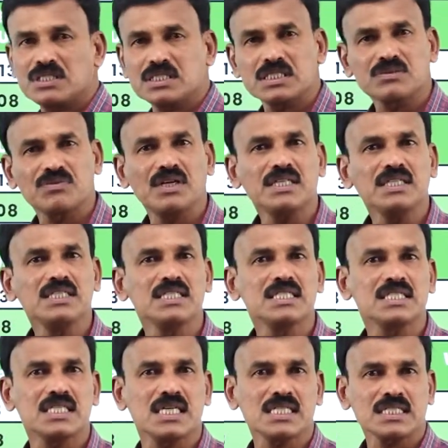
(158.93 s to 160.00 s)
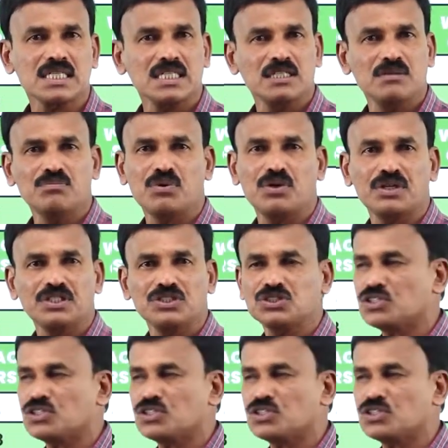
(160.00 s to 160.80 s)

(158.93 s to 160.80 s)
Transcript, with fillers: This is very easiest and important